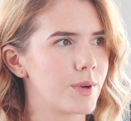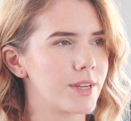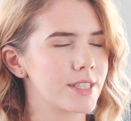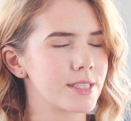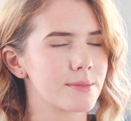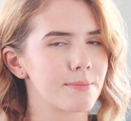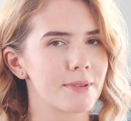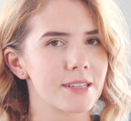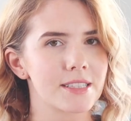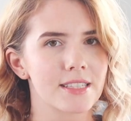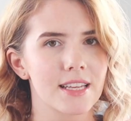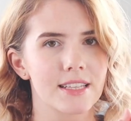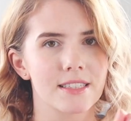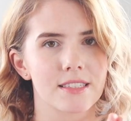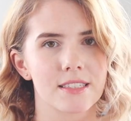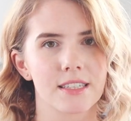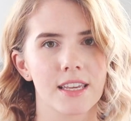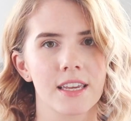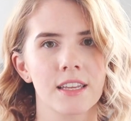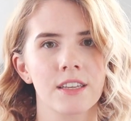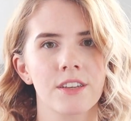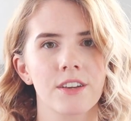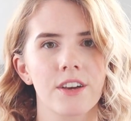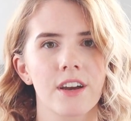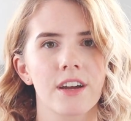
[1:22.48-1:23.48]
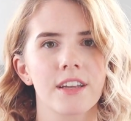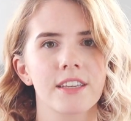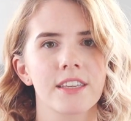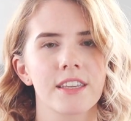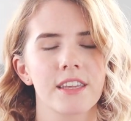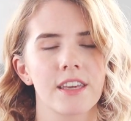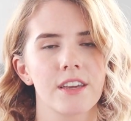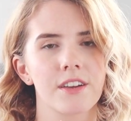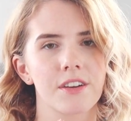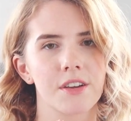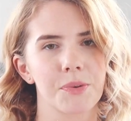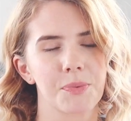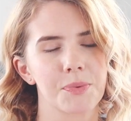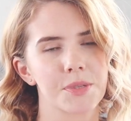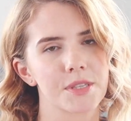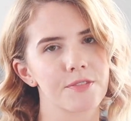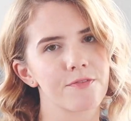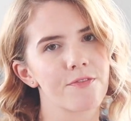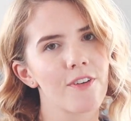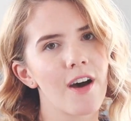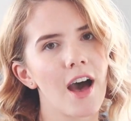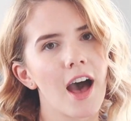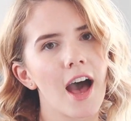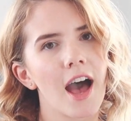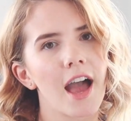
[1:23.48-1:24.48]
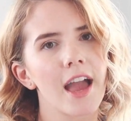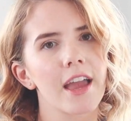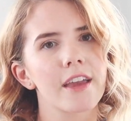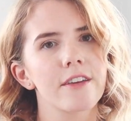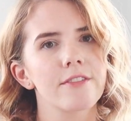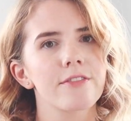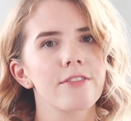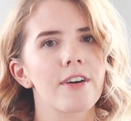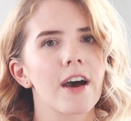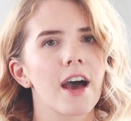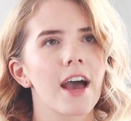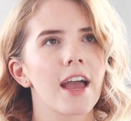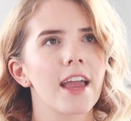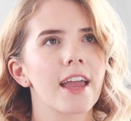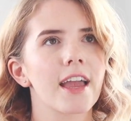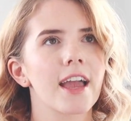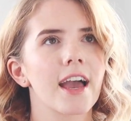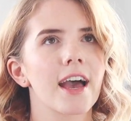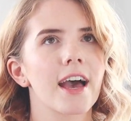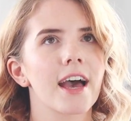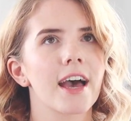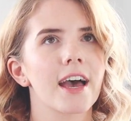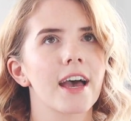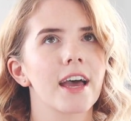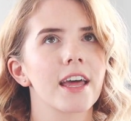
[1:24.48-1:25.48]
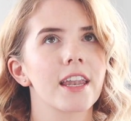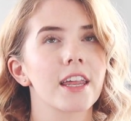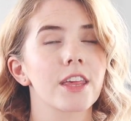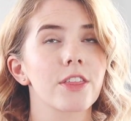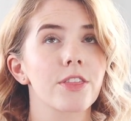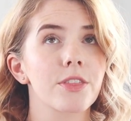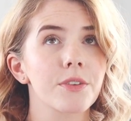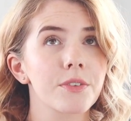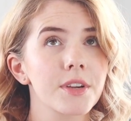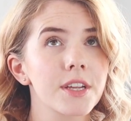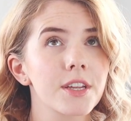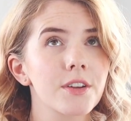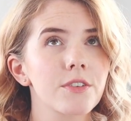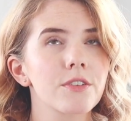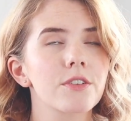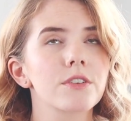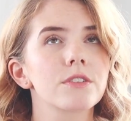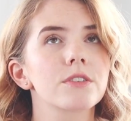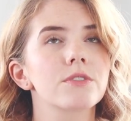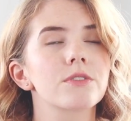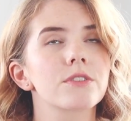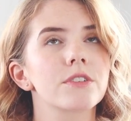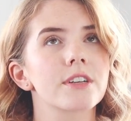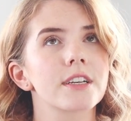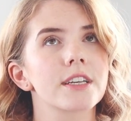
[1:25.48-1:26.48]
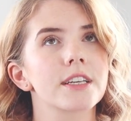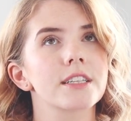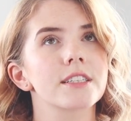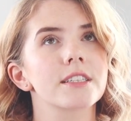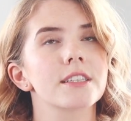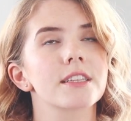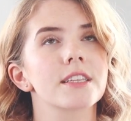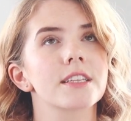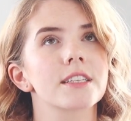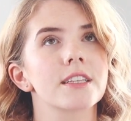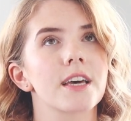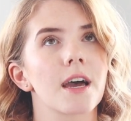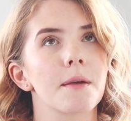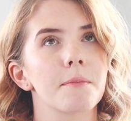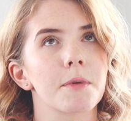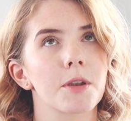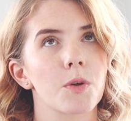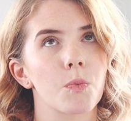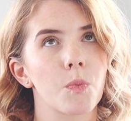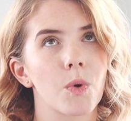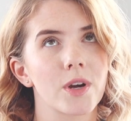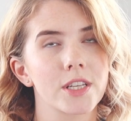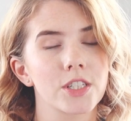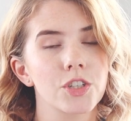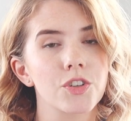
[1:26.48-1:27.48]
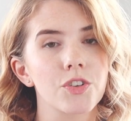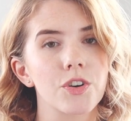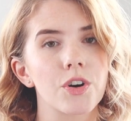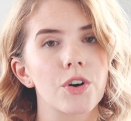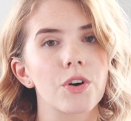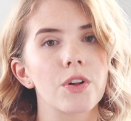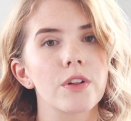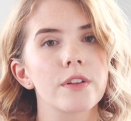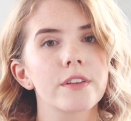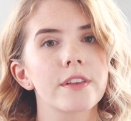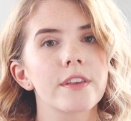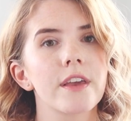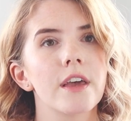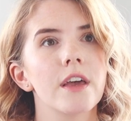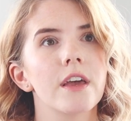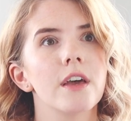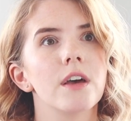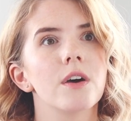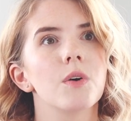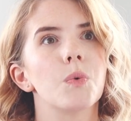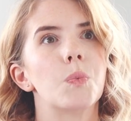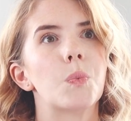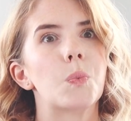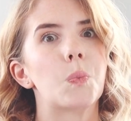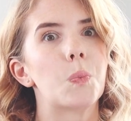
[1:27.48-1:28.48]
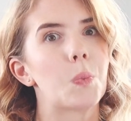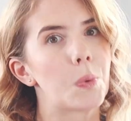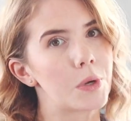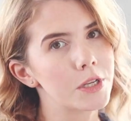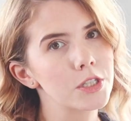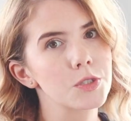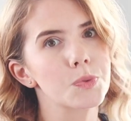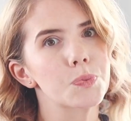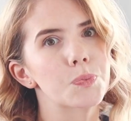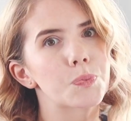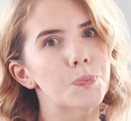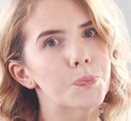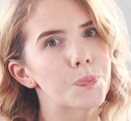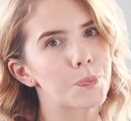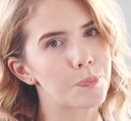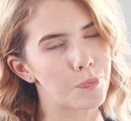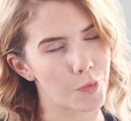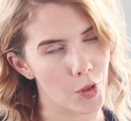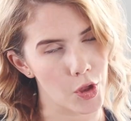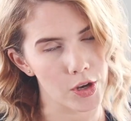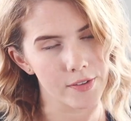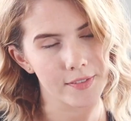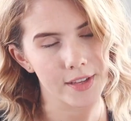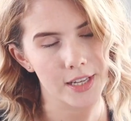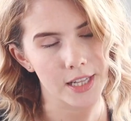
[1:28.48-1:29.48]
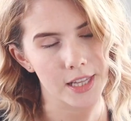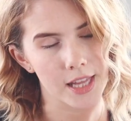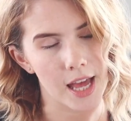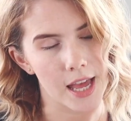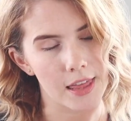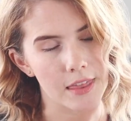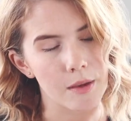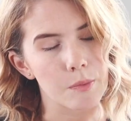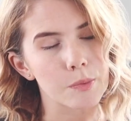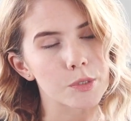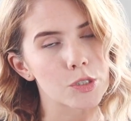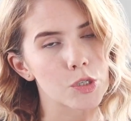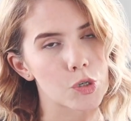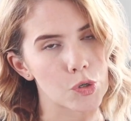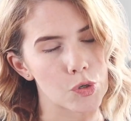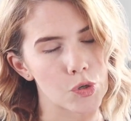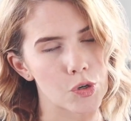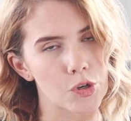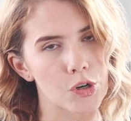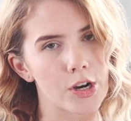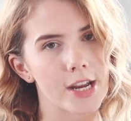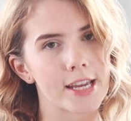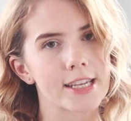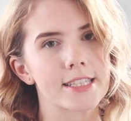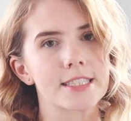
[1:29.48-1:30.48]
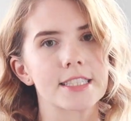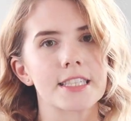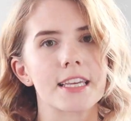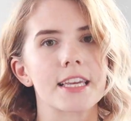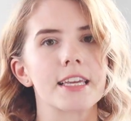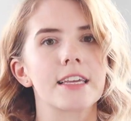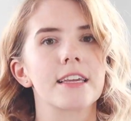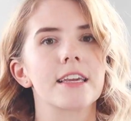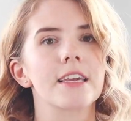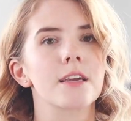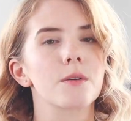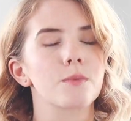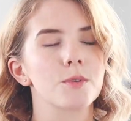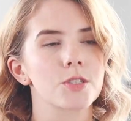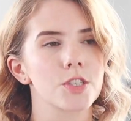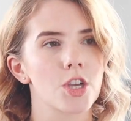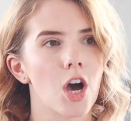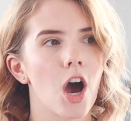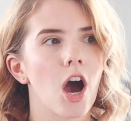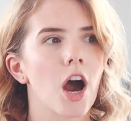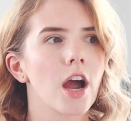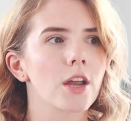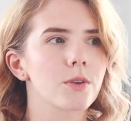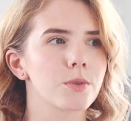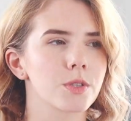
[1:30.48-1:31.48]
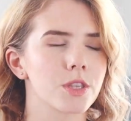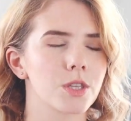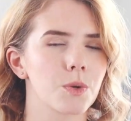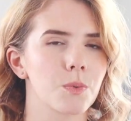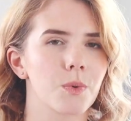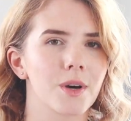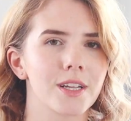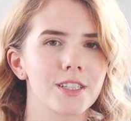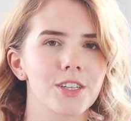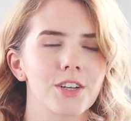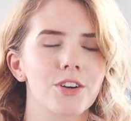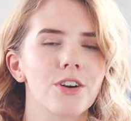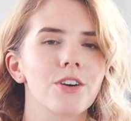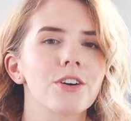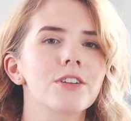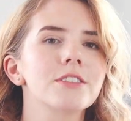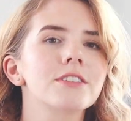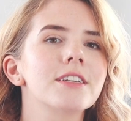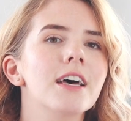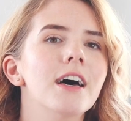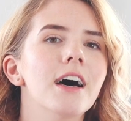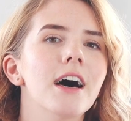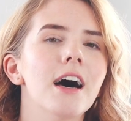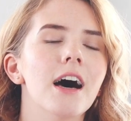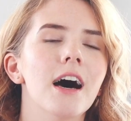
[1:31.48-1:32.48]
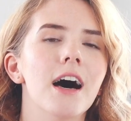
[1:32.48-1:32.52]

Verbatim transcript: was my son's kindergarten year. He was five. I had a three year old daughter at the time and a one year old, which, I'm not even gonna lie, that was crazy. It was hard with the one year old.